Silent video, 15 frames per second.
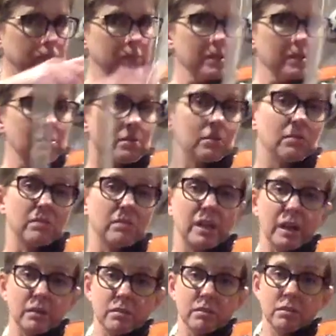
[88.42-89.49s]
So those
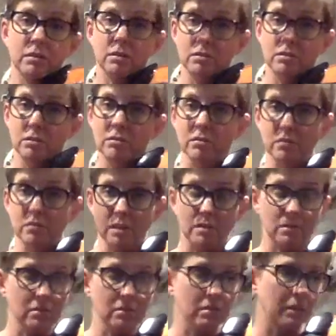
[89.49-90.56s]
accented notes nice
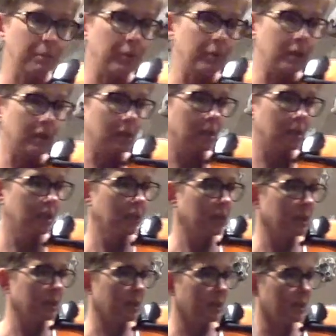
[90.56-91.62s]
and separated.
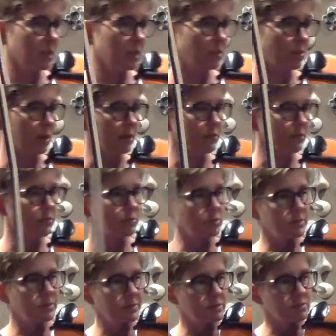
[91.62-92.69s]
Then you have 3
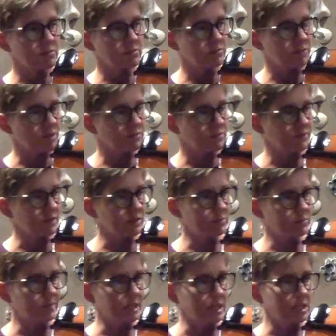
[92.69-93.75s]
bars of rest followed
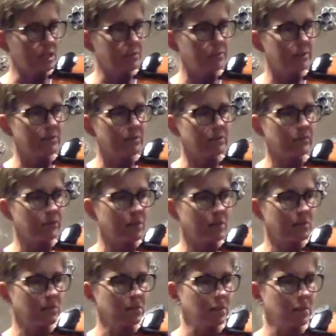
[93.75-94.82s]
by 8 bars of rest,
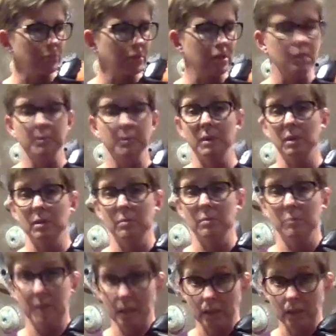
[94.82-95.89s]
and then we come in on the
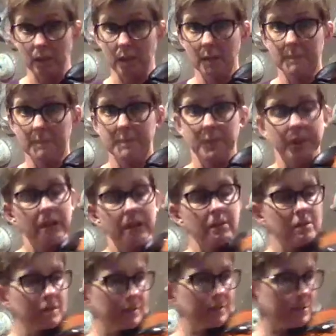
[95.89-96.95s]
melody at
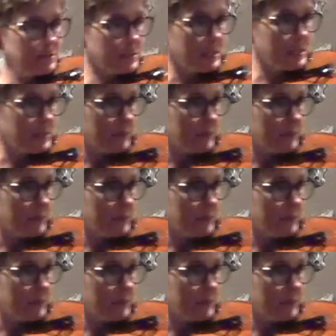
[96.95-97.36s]
17.